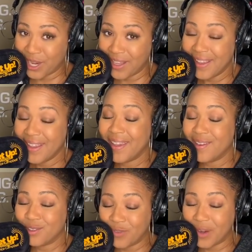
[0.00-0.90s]
it is
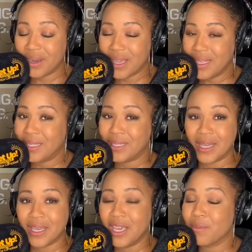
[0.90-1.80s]
very easy to
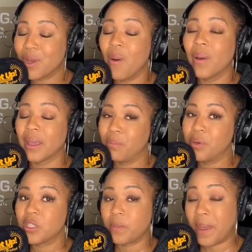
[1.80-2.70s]
keep going and
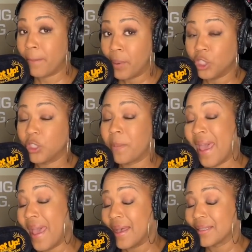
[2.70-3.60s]
push
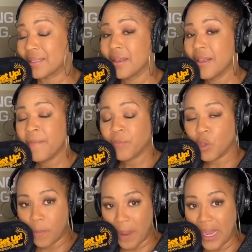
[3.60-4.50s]
past your
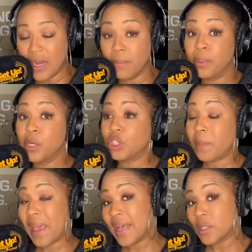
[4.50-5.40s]
pain and push
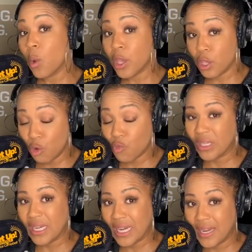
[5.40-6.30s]
past what you really
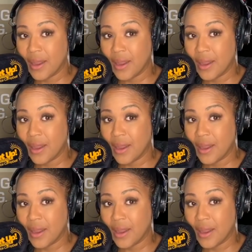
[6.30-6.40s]
need,